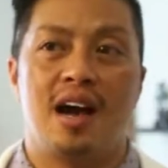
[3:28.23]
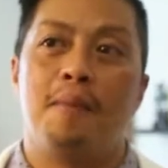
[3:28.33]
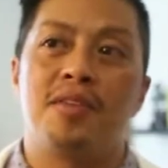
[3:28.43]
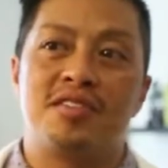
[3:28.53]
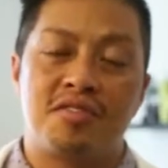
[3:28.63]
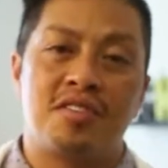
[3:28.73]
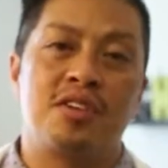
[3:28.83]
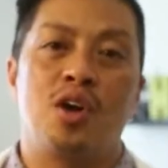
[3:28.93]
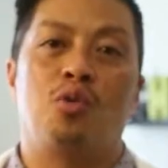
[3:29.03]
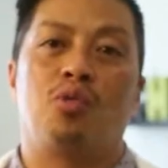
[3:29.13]
Um, this is a
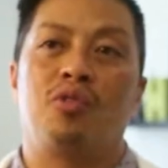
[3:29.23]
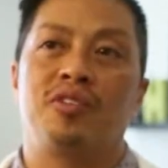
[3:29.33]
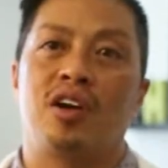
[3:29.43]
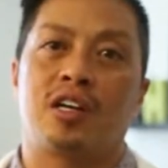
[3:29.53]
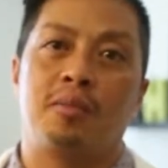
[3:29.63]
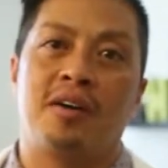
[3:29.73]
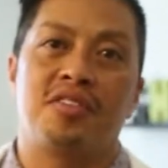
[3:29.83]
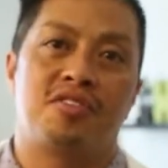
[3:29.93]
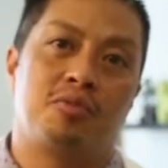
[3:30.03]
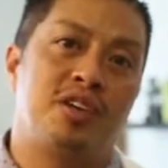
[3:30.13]
note where we talk about
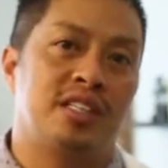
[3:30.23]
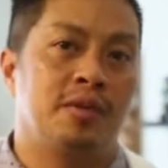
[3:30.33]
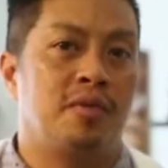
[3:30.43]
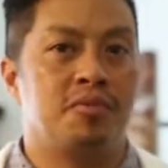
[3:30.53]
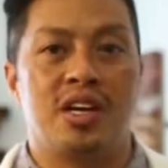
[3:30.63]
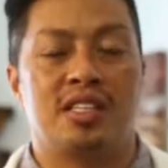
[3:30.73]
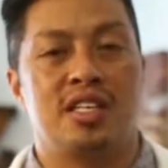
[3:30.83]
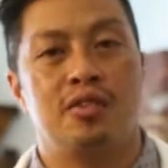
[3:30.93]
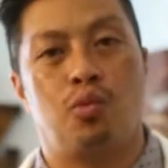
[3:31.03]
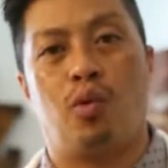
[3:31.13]
the subjective,
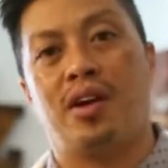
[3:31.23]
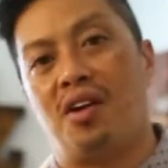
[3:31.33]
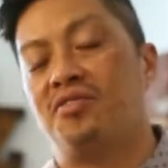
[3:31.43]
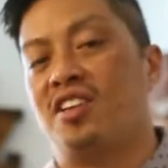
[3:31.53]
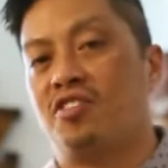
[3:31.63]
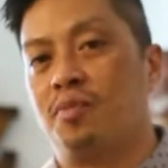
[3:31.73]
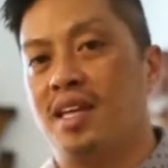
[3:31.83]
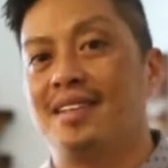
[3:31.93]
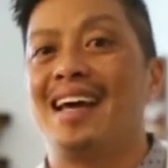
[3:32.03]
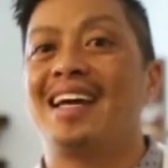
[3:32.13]
objective, what our
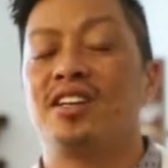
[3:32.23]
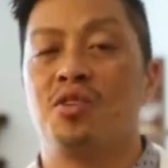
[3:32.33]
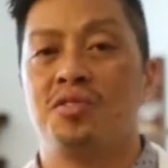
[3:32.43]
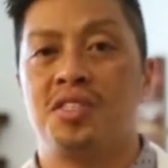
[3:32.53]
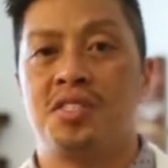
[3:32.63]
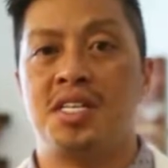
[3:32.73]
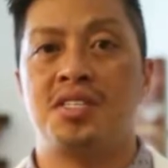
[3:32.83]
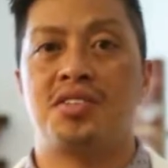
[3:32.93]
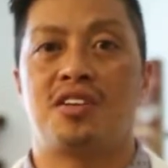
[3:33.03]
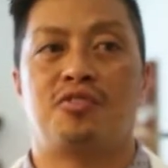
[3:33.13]
assessment and diagnosis
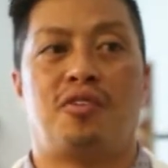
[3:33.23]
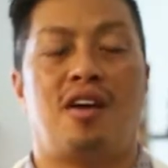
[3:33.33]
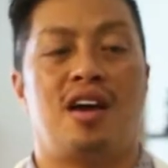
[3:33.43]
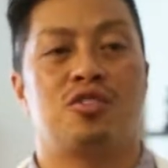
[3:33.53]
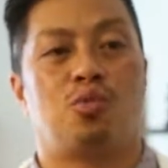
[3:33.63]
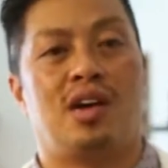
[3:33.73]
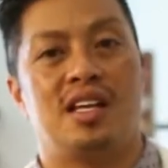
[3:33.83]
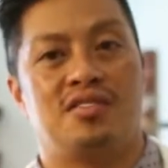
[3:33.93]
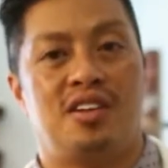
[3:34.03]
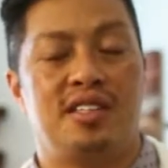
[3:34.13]
is, as far as well
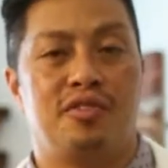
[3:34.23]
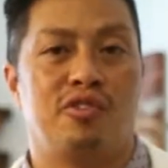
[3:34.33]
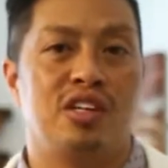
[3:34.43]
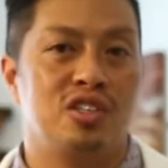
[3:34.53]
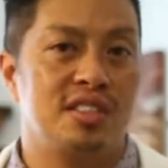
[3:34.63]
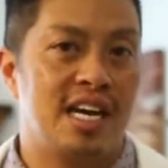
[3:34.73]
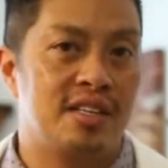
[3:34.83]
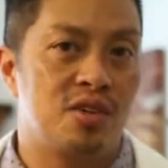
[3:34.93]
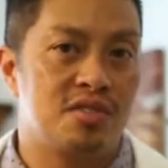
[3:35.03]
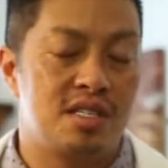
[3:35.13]
as our differential
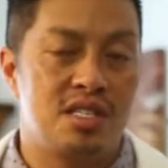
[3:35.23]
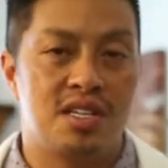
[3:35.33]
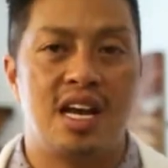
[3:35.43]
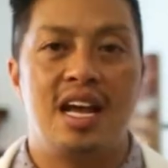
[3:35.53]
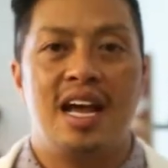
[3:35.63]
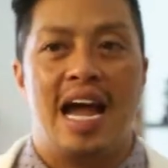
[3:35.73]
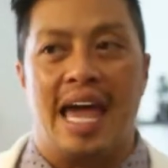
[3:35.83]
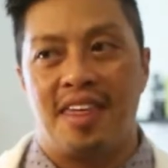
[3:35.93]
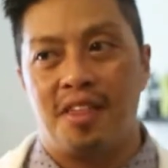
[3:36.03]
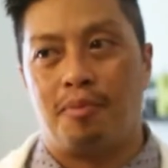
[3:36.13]
diagnoses,
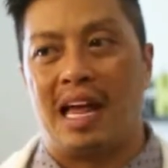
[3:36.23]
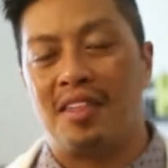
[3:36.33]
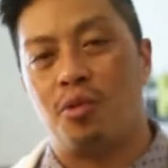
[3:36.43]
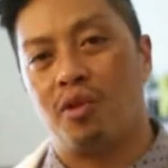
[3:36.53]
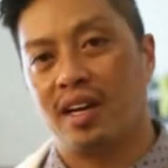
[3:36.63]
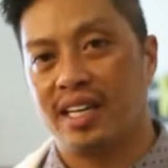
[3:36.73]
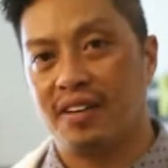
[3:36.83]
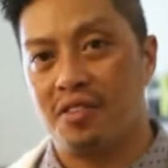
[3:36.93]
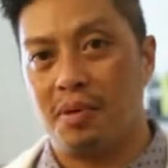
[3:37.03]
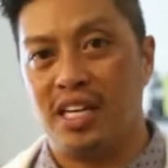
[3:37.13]
and then the plan that we're going to
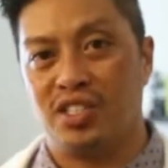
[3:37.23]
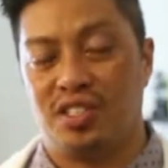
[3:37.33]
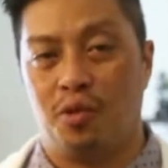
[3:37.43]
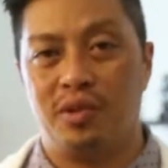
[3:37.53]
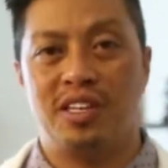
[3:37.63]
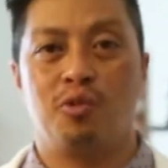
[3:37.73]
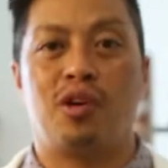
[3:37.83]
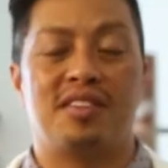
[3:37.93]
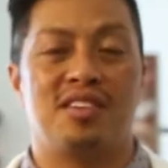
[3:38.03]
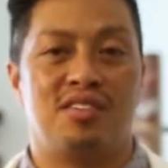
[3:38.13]
give the patient. And we need to
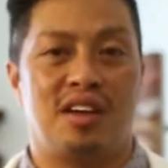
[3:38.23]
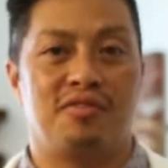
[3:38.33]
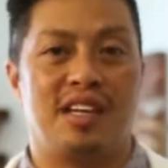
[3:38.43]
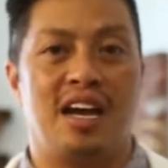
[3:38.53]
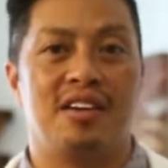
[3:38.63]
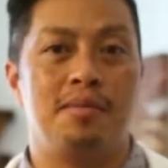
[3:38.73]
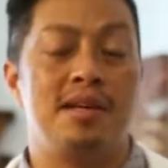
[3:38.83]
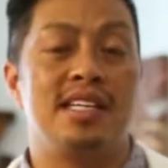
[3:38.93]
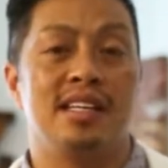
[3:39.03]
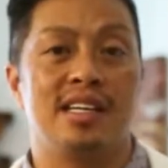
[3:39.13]
write this stuff down
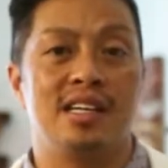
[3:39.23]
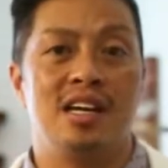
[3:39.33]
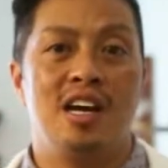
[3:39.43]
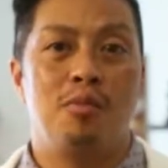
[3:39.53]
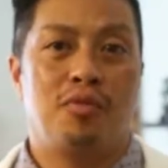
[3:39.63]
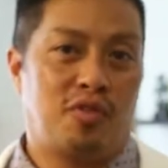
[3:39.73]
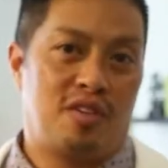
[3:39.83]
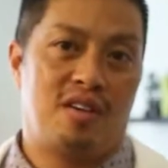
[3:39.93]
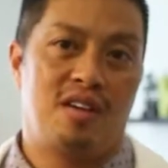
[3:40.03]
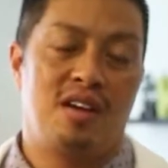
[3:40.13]
immediately
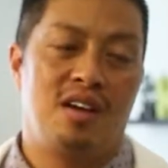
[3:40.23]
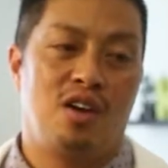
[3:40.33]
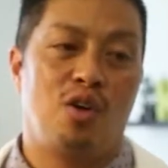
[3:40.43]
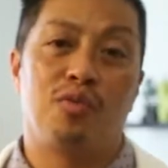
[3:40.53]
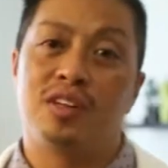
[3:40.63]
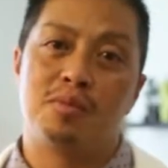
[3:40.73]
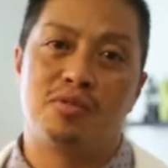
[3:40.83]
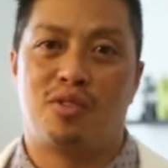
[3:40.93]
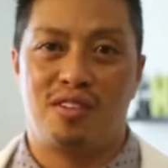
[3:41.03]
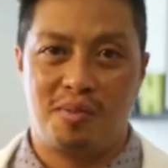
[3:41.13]
before, hopefully,
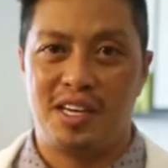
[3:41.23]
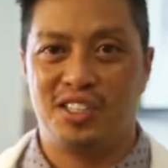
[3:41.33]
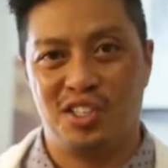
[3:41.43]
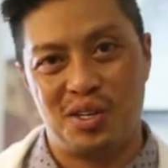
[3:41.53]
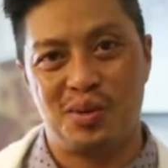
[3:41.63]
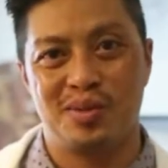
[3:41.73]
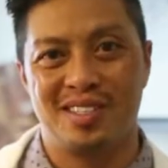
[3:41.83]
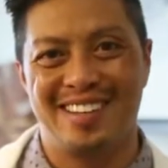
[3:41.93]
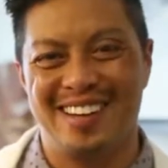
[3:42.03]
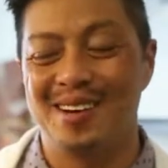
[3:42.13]
before the patient
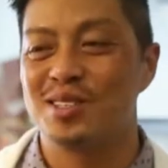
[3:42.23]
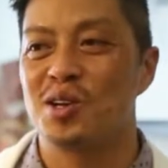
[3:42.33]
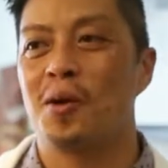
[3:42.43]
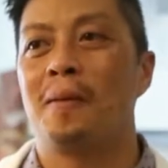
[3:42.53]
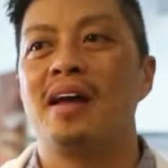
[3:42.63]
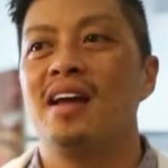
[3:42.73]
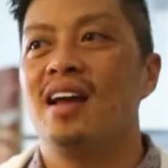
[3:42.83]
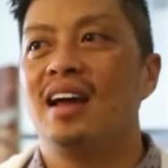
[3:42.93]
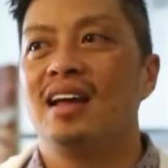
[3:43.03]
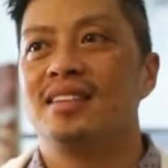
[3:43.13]
goes. You know, so
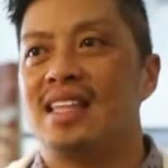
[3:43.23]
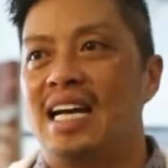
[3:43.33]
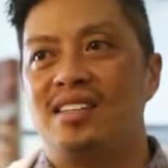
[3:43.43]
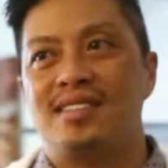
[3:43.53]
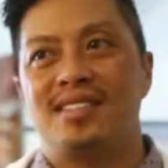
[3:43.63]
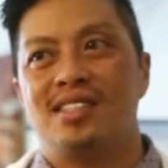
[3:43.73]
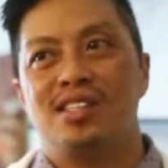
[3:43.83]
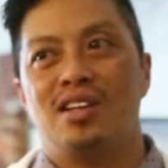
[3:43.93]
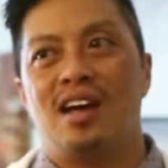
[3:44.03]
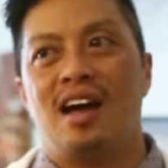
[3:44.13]
that's
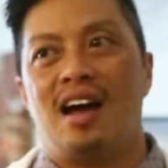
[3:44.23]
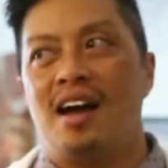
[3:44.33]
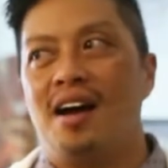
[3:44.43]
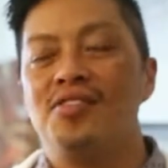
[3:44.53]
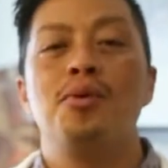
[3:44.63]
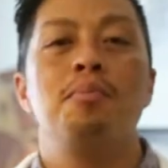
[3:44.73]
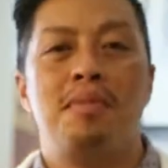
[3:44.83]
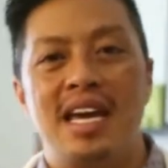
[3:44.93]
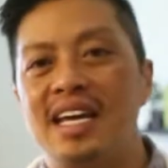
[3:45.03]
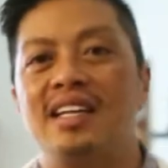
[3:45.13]
the
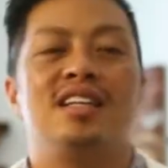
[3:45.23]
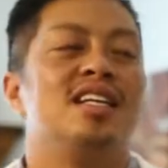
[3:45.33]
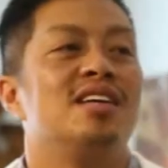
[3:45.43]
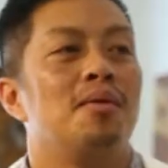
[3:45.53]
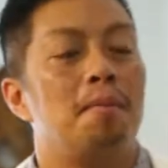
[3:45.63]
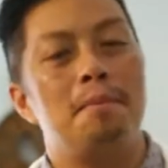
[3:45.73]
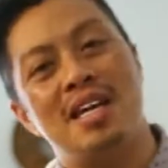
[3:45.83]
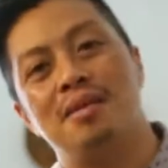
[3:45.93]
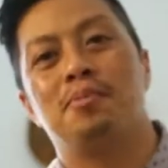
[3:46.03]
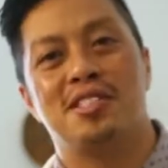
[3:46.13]
main
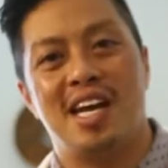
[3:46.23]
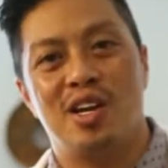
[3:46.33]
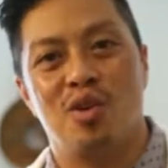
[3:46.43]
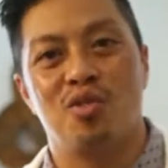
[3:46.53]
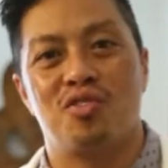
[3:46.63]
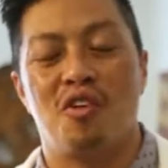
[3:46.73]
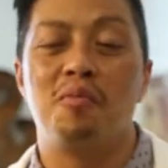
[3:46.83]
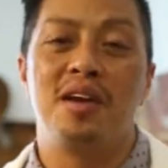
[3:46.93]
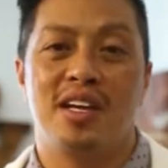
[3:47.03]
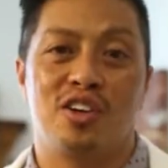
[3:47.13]
meat and potatoes
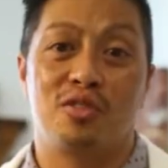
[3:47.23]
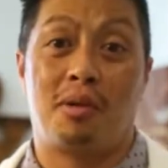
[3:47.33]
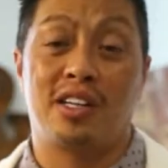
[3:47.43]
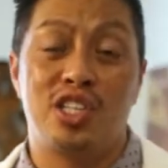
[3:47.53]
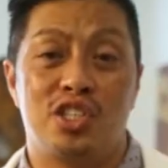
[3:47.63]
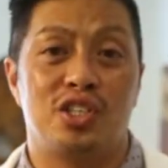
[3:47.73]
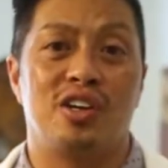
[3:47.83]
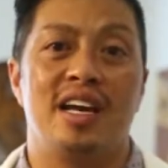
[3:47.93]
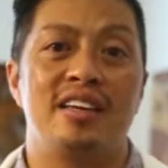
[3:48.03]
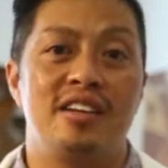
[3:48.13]
of being a nurse
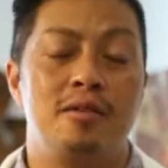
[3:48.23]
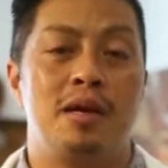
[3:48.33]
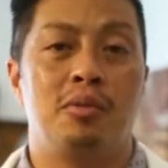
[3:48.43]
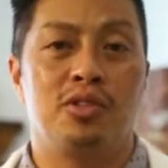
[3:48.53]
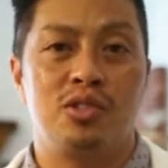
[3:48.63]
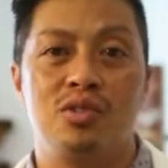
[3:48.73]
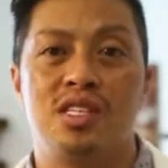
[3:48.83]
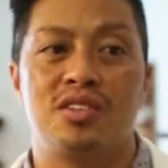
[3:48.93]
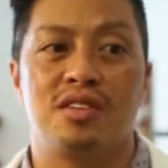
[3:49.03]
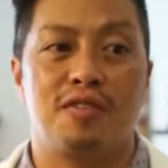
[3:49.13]
practitioner and you need to be able to do
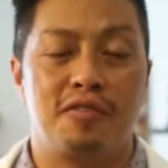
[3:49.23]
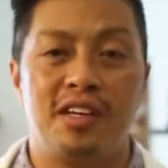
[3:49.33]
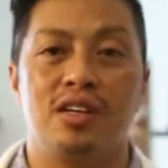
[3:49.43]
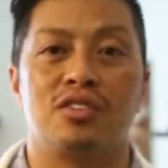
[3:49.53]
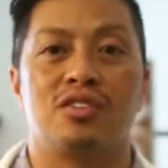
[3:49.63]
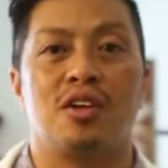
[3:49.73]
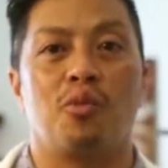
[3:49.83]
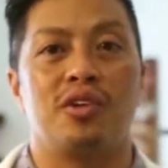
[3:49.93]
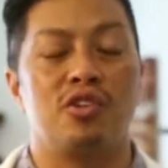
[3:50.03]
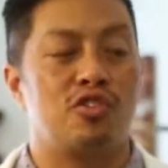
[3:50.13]
this in the field so
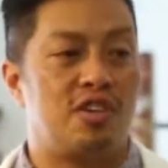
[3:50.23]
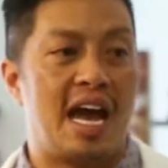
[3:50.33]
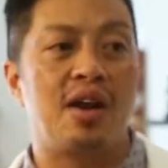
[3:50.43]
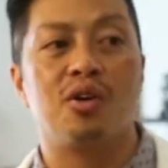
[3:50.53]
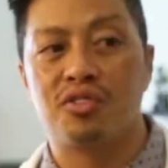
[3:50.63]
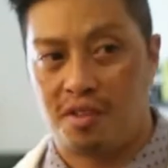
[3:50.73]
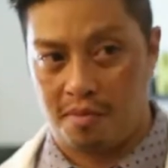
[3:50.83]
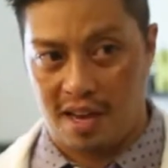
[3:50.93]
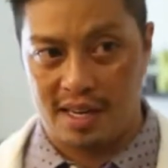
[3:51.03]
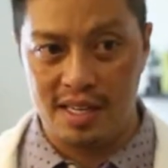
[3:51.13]
that when you shadow
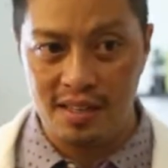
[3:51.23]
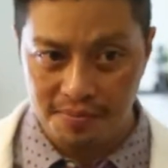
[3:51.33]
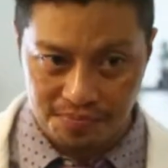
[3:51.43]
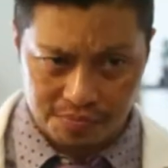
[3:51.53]
somebody,